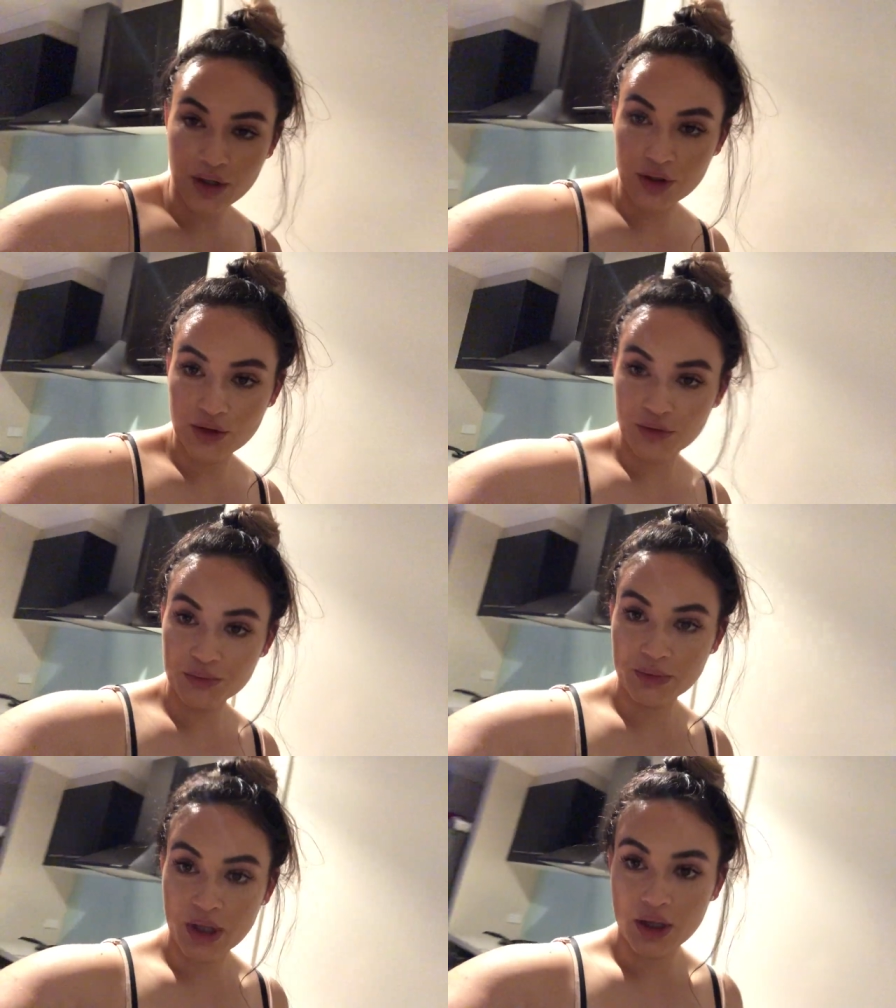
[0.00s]

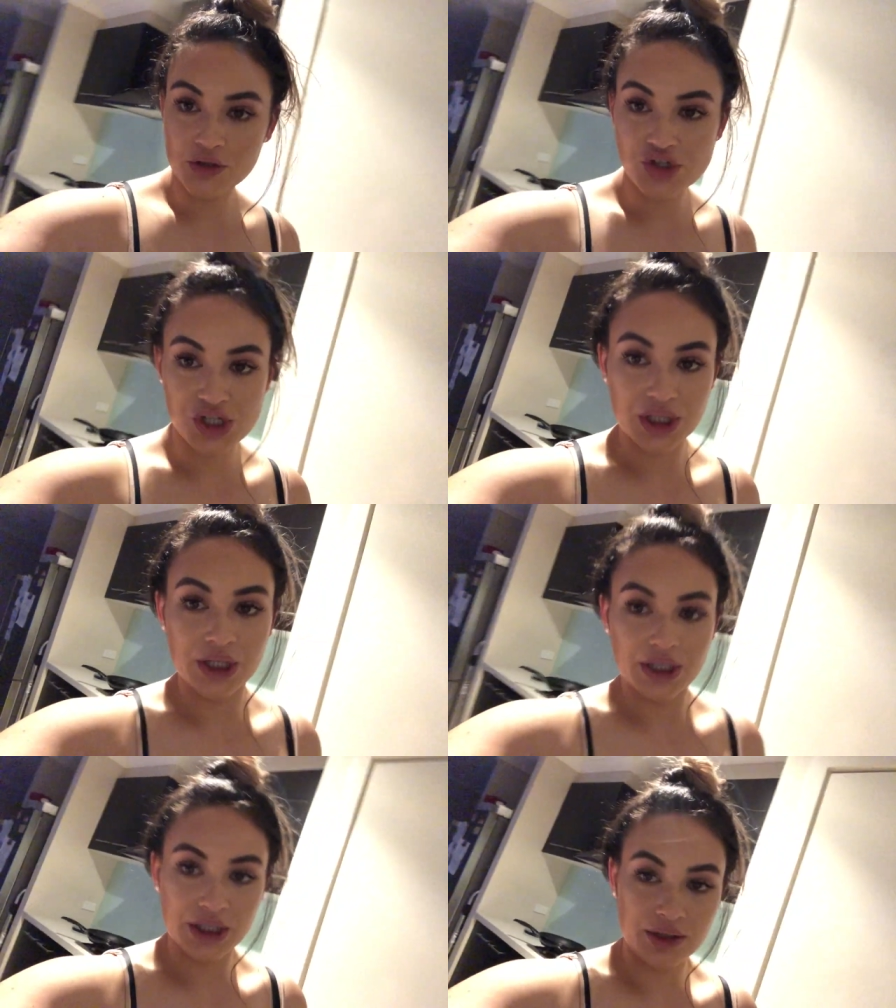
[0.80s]
home
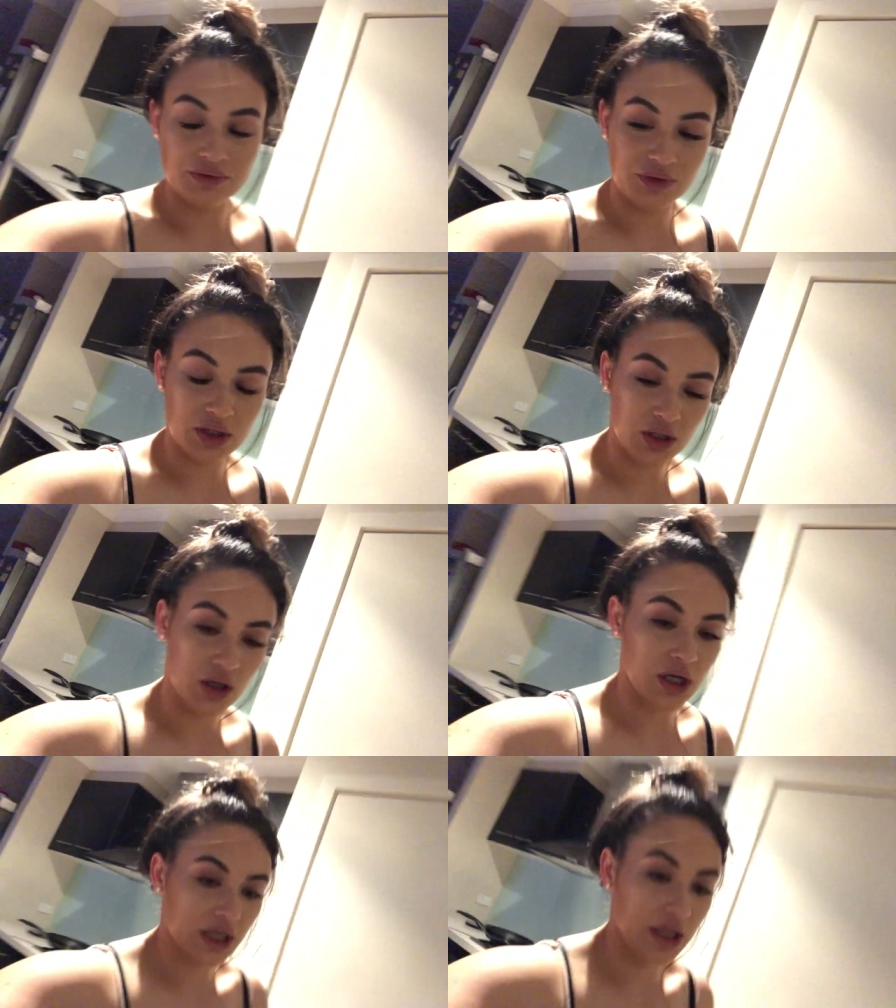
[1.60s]
chilling for the
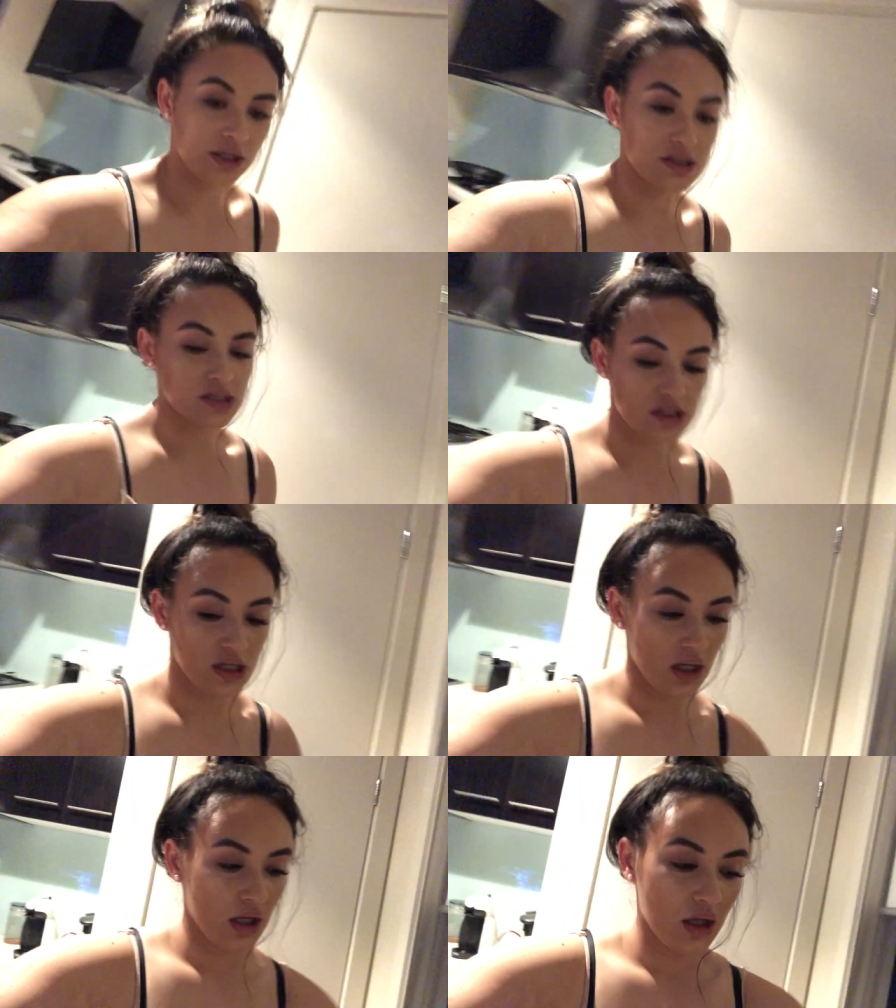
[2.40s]
night.
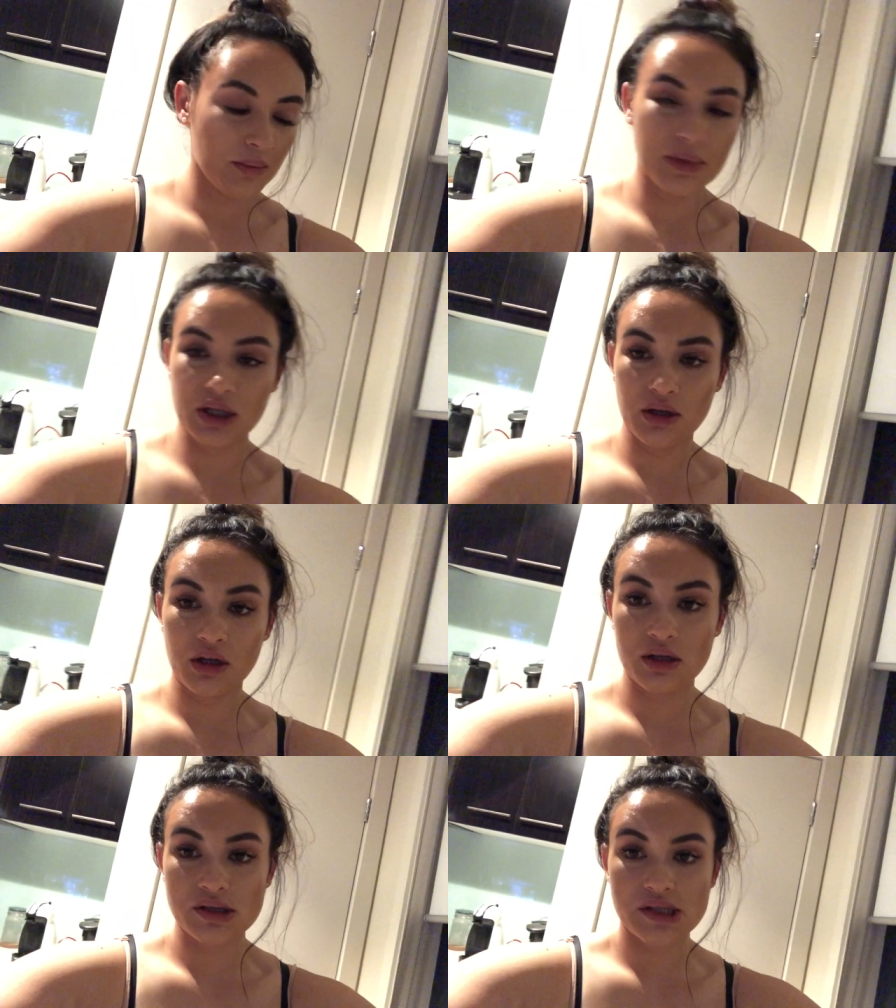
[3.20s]
I'm
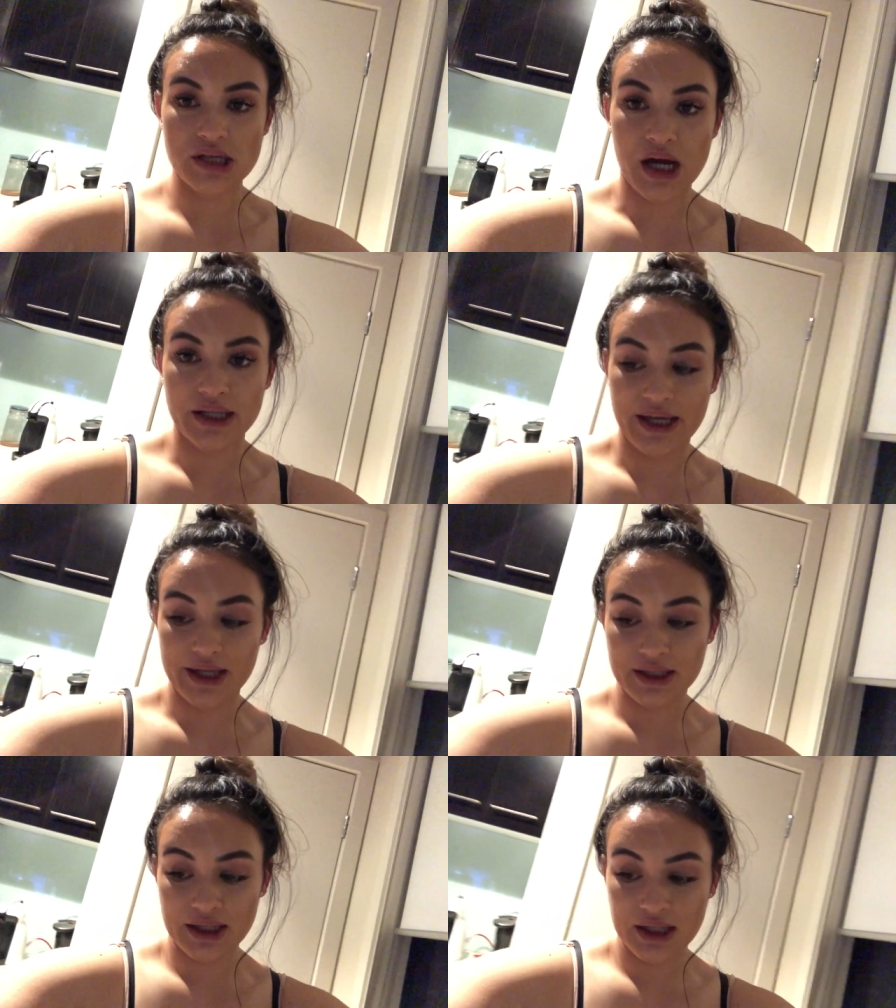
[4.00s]
gonna start
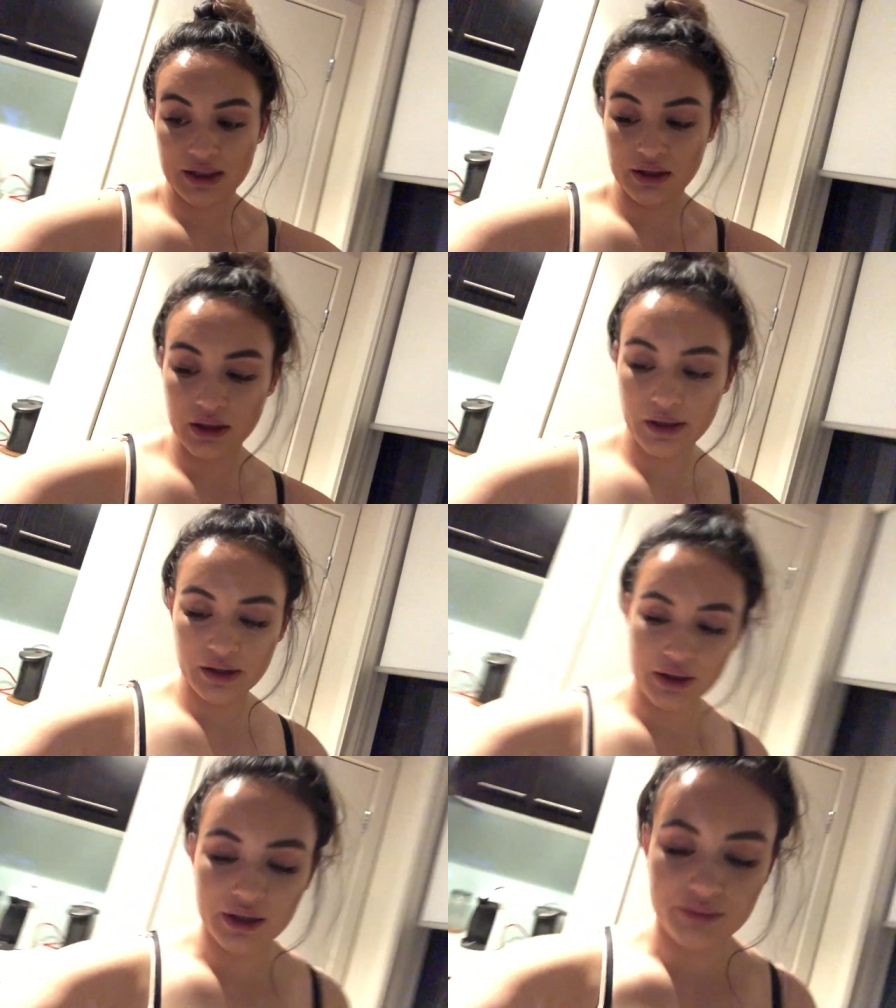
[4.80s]
editing.
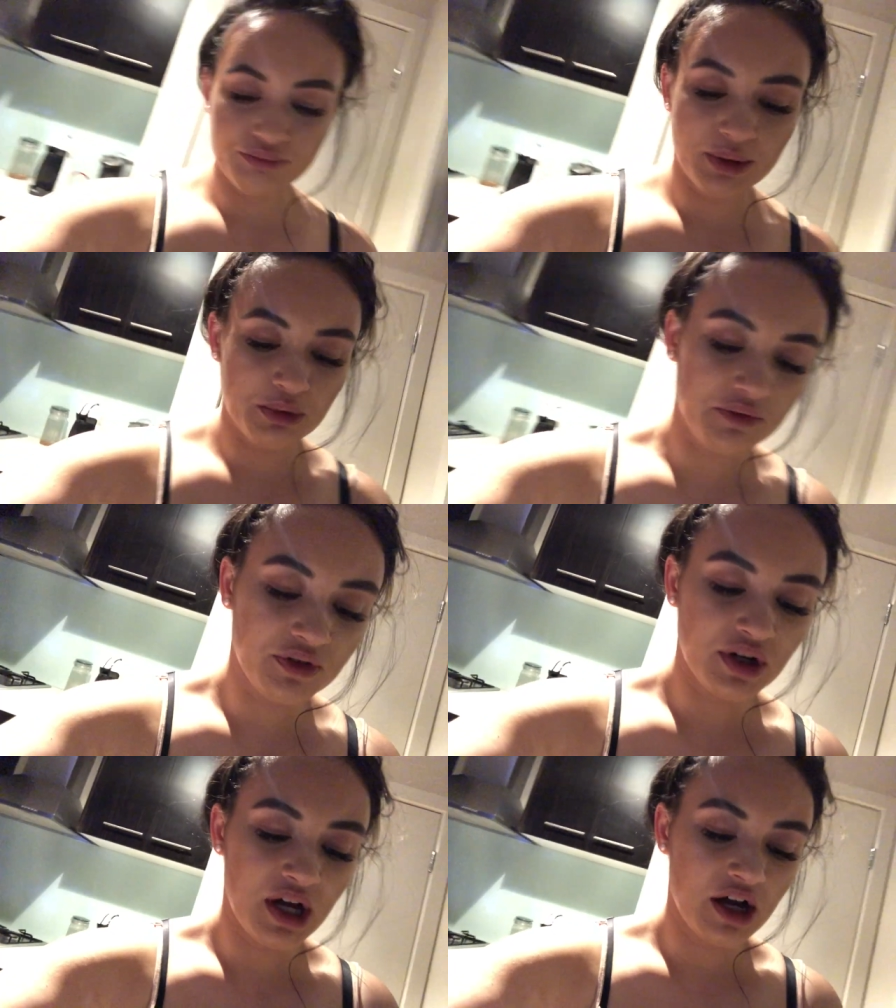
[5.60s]
Um, I'm not
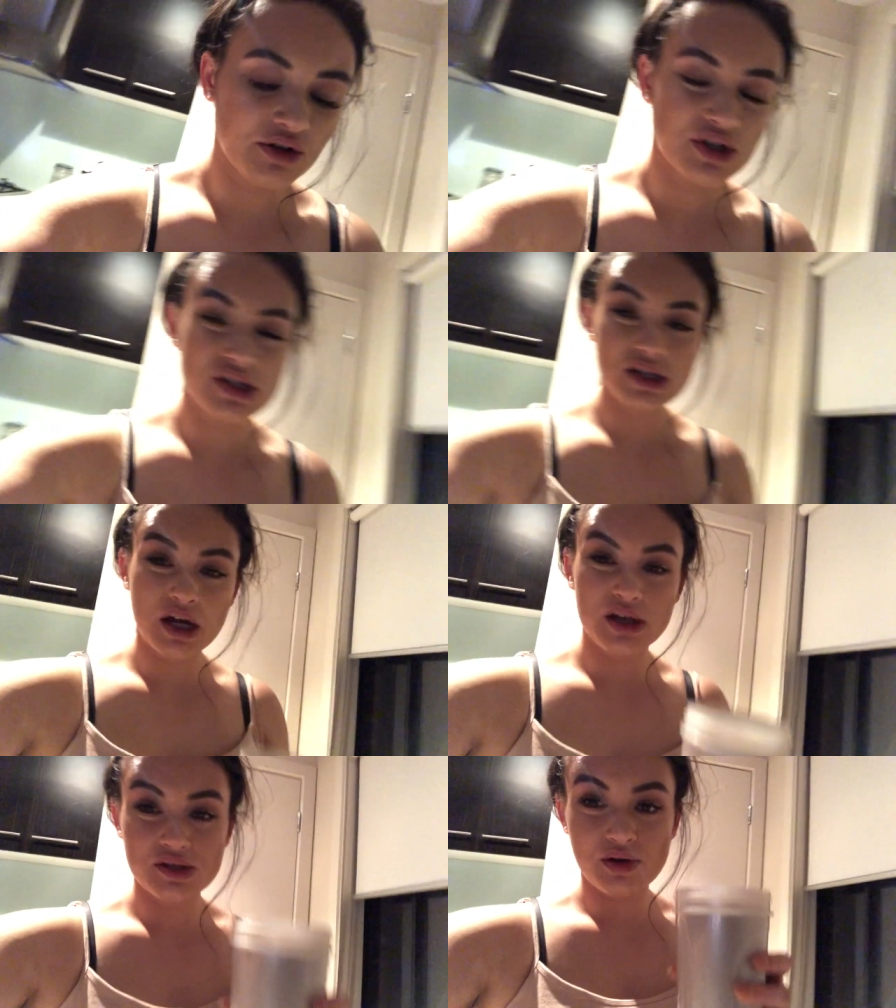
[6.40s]
very hungry
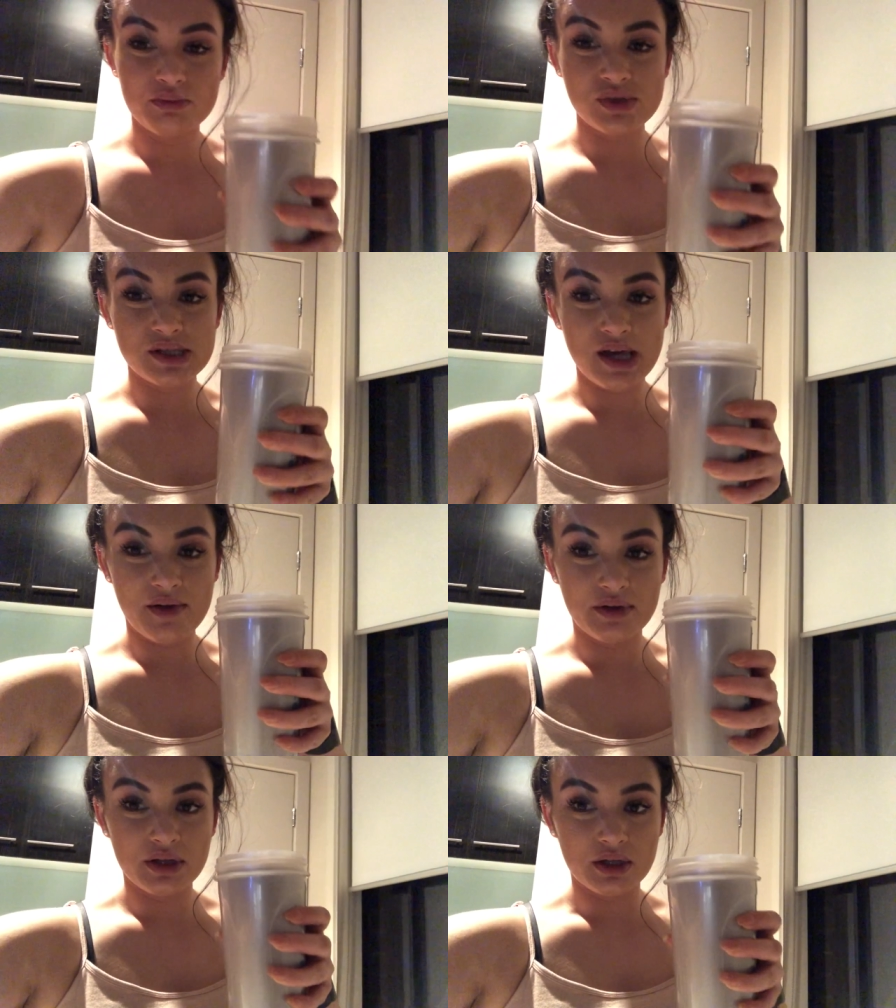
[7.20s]
tonight, so I'm just
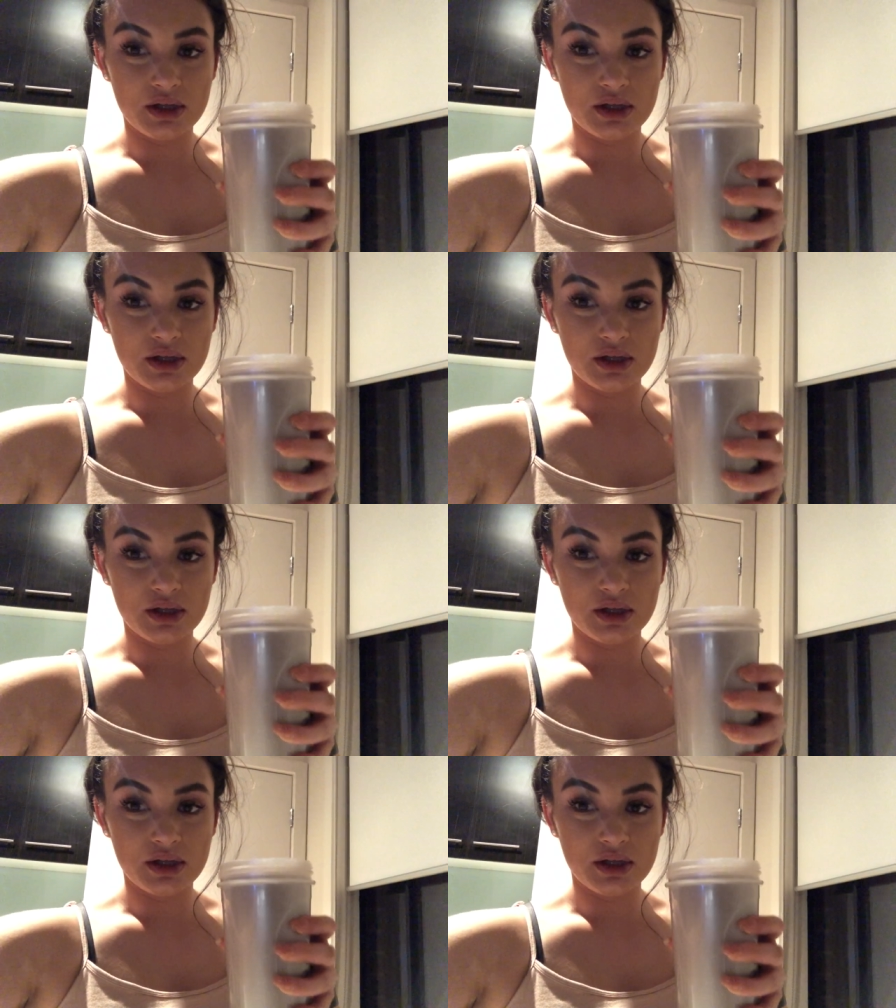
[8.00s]
having